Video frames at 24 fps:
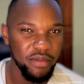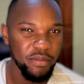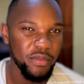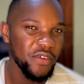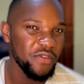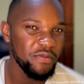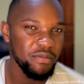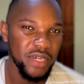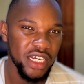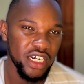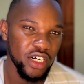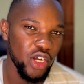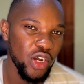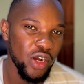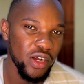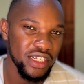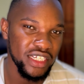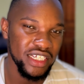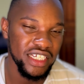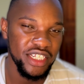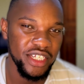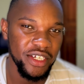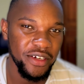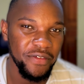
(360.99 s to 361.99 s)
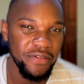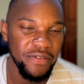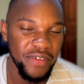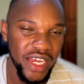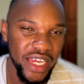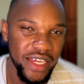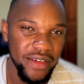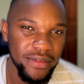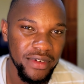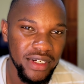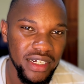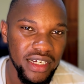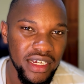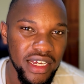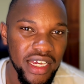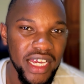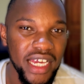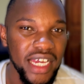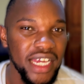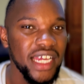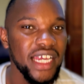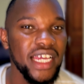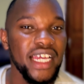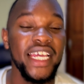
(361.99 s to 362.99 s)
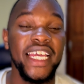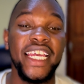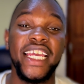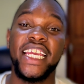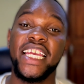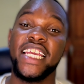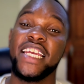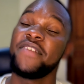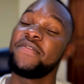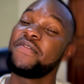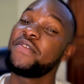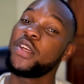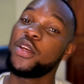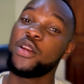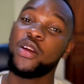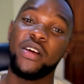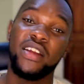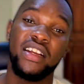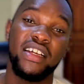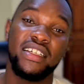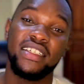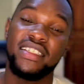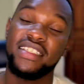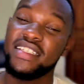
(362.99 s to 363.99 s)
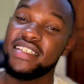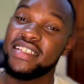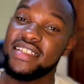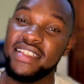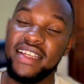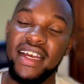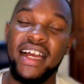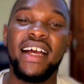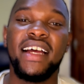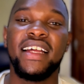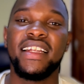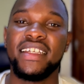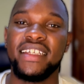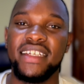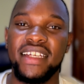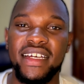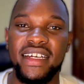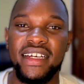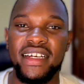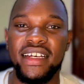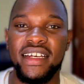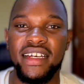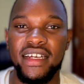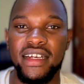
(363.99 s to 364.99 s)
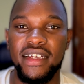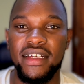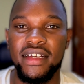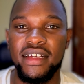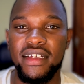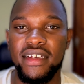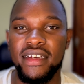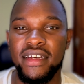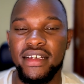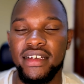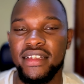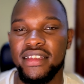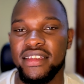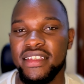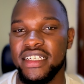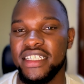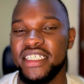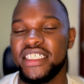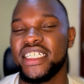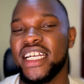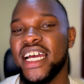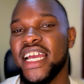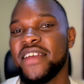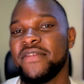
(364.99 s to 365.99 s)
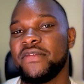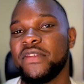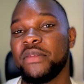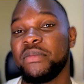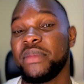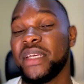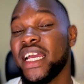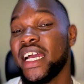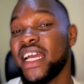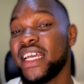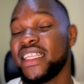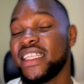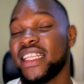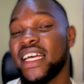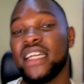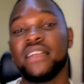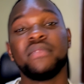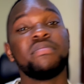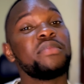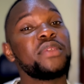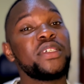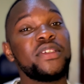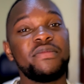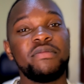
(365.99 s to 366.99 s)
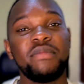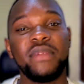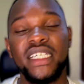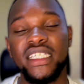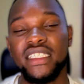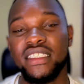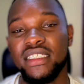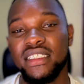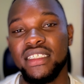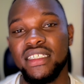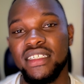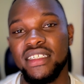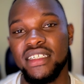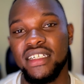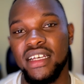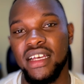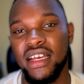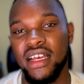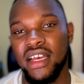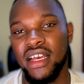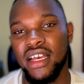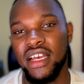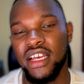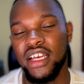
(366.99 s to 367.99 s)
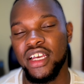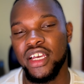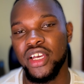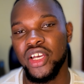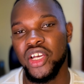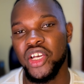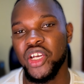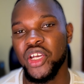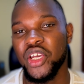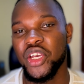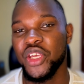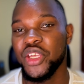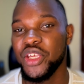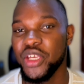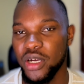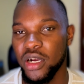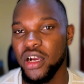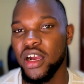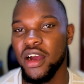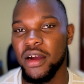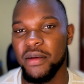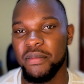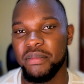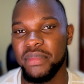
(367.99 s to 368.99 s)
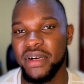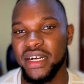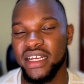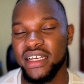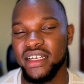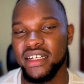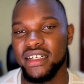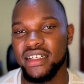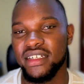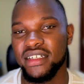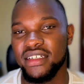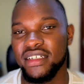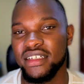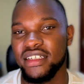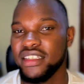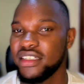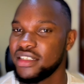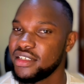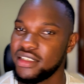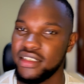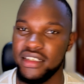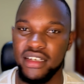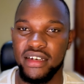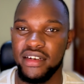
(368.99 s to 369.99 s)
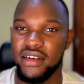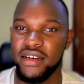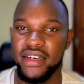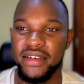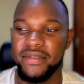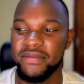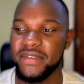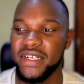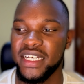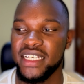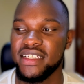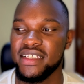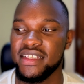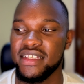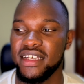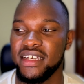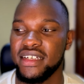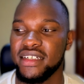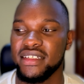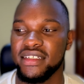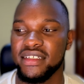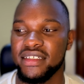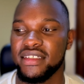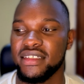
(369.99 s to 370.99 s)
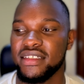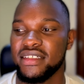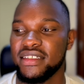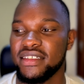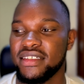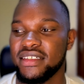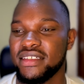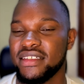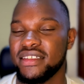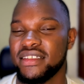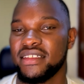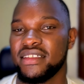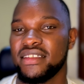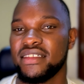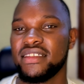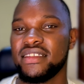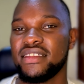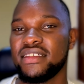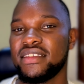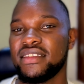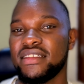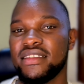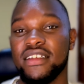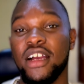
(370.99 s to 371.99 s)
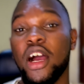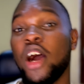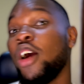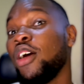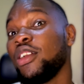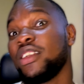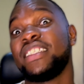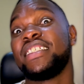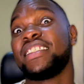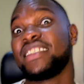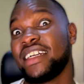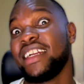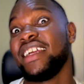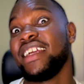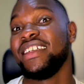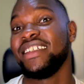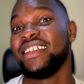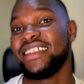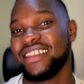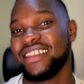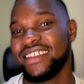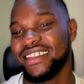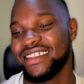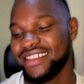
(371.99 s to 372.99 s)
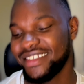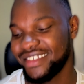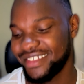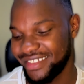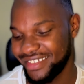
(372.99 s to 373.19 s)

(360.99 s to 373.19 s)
the movement goes in your favor. If you don't understand the driver behind that movement, you're gambling, you're not investing or trading.